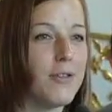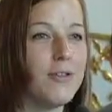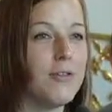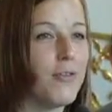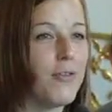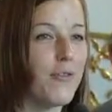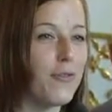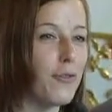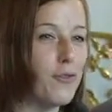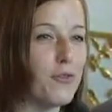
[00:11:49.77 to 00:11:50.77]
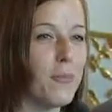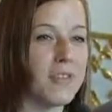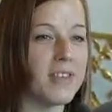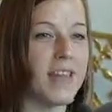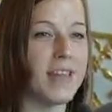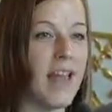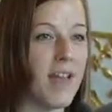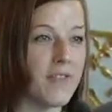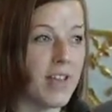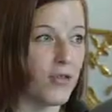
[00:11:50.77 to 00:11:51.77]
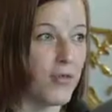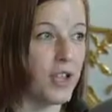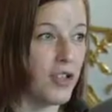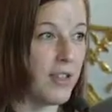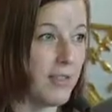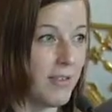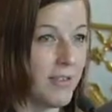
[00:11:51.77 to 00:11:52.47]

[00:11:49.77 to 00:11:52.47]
none of the new musks can have that richness.